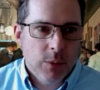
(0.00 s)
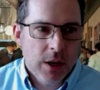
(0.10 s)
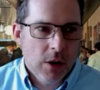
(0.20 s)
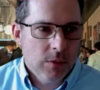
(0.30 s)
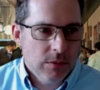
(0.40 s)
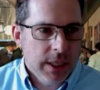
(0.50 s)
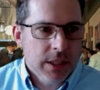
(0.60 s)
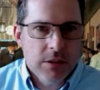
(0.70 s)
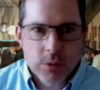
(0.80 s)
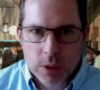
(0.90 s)
we don't
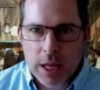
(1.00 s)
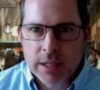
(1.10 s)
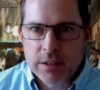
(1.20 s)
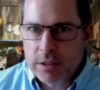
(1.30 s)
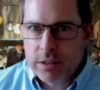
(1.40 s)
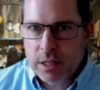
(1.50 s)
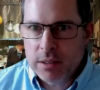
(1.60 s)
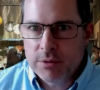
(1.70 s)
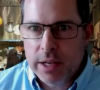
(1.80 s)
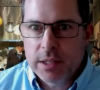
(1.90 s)
need to do a lot to
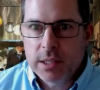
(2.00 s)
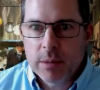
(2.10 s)
incentivize